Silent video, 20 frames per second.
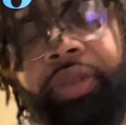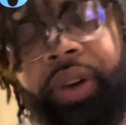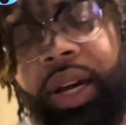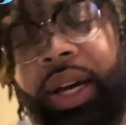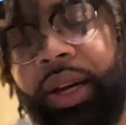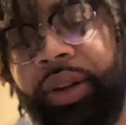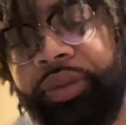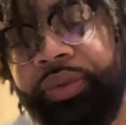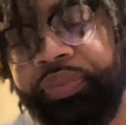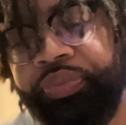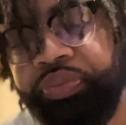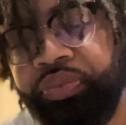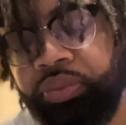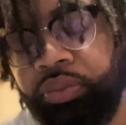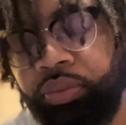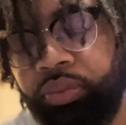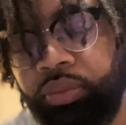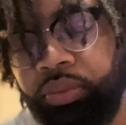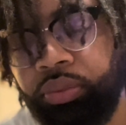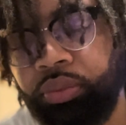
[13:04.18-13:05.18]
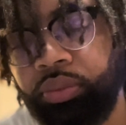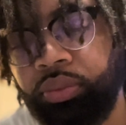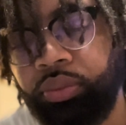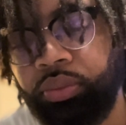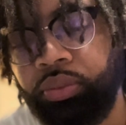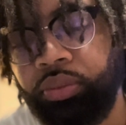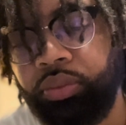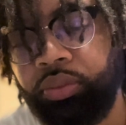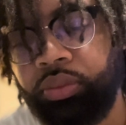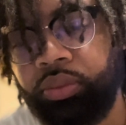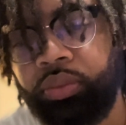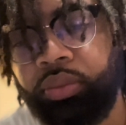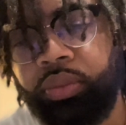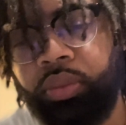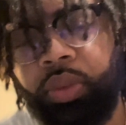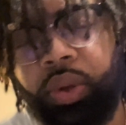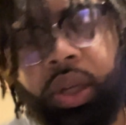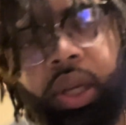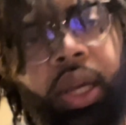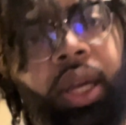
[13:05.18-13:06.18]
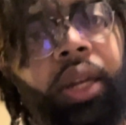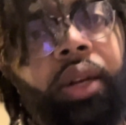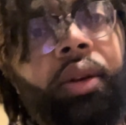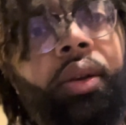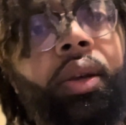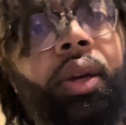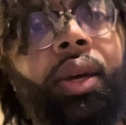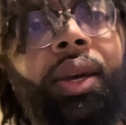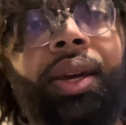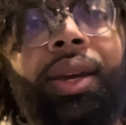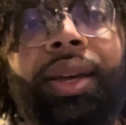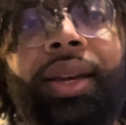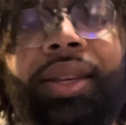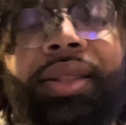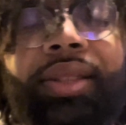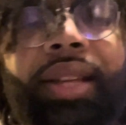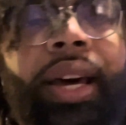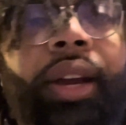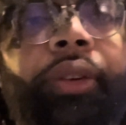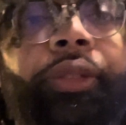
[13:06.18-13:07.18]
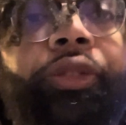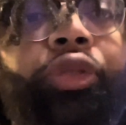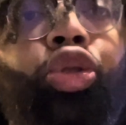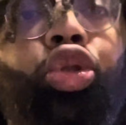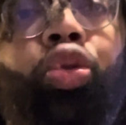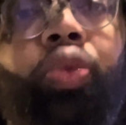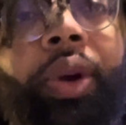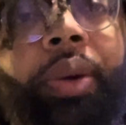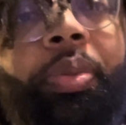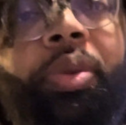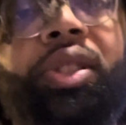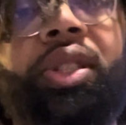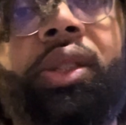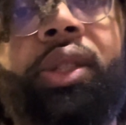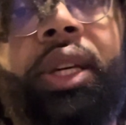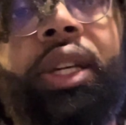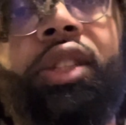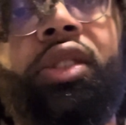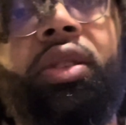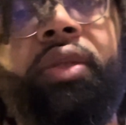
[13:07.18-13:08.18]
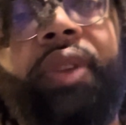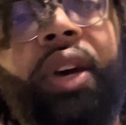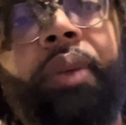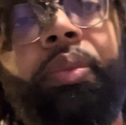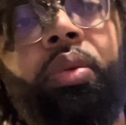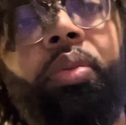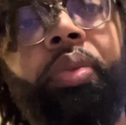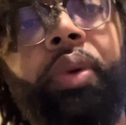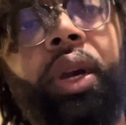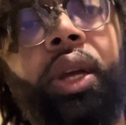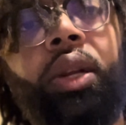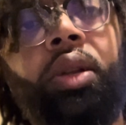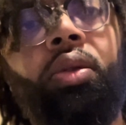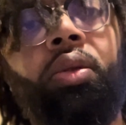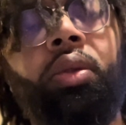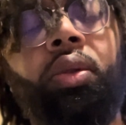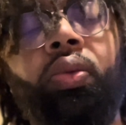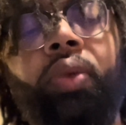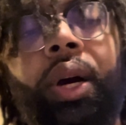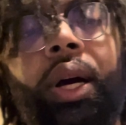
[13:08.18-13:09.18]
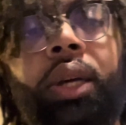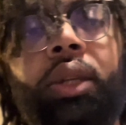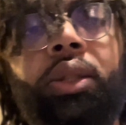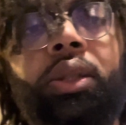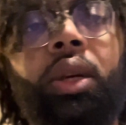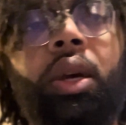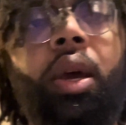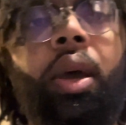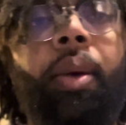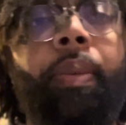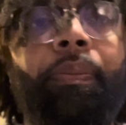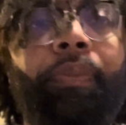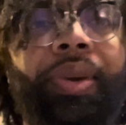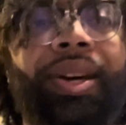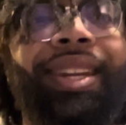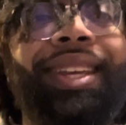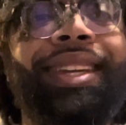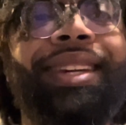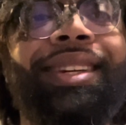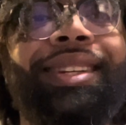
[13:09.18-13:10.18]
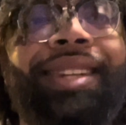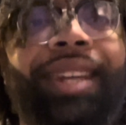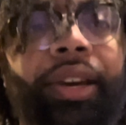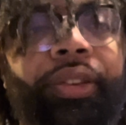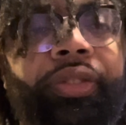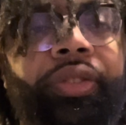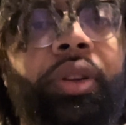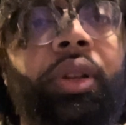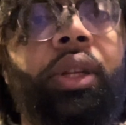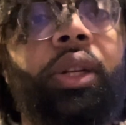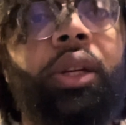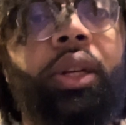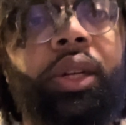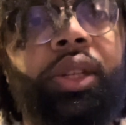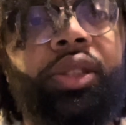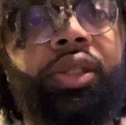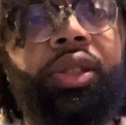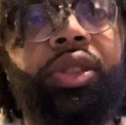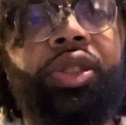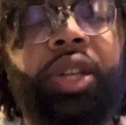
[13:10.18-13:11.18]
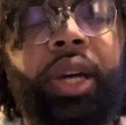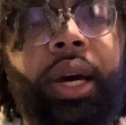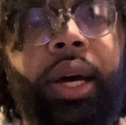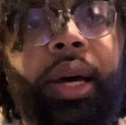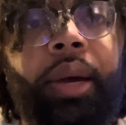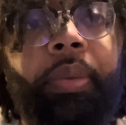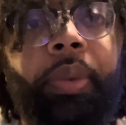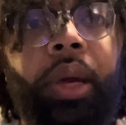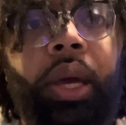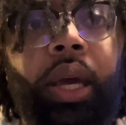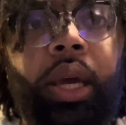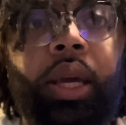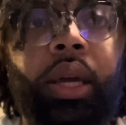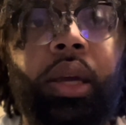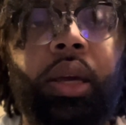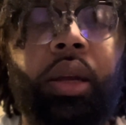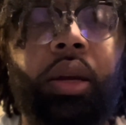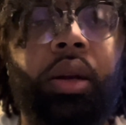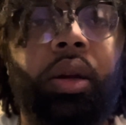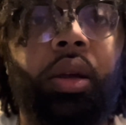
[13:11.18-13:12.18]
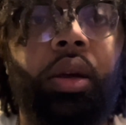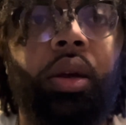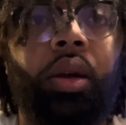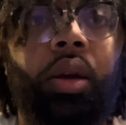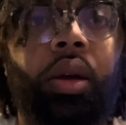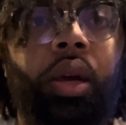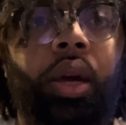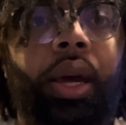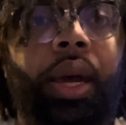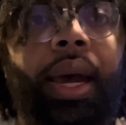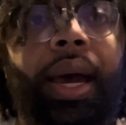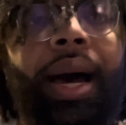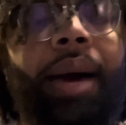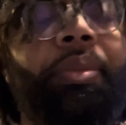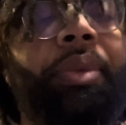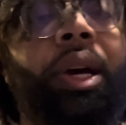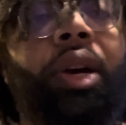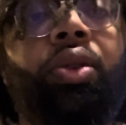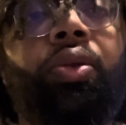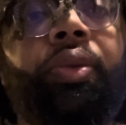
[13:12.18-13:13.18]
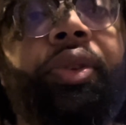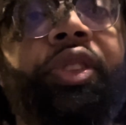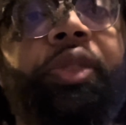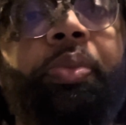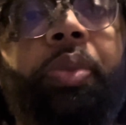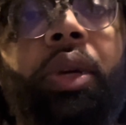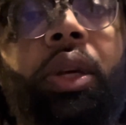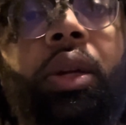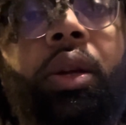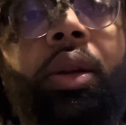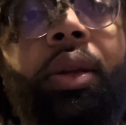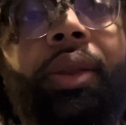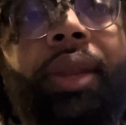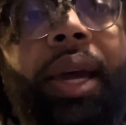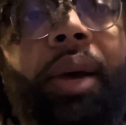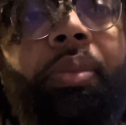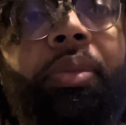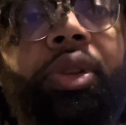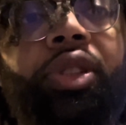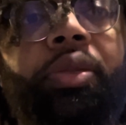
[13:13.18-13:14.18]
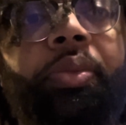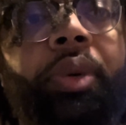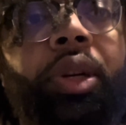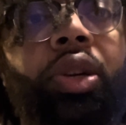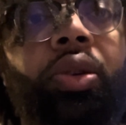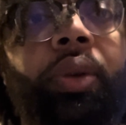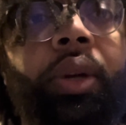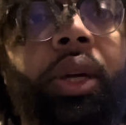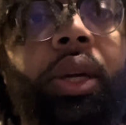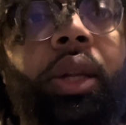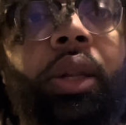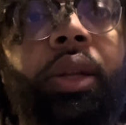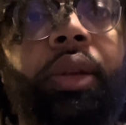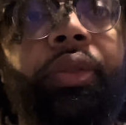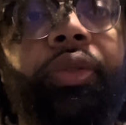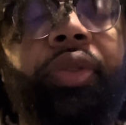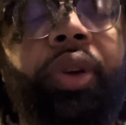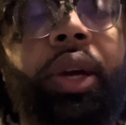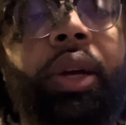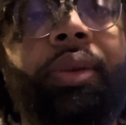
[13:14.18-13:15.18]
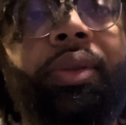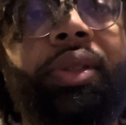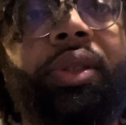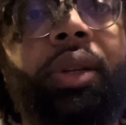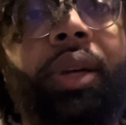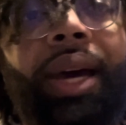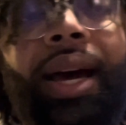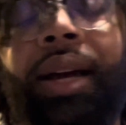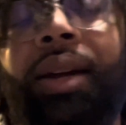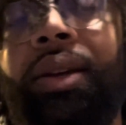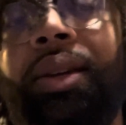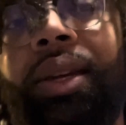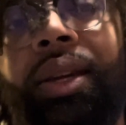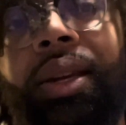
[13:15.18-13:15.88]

I can buy more fragrances and do more fragrance related content. And if you also post your TikTok shop page on this video, I will do the same to you so you can earn commission.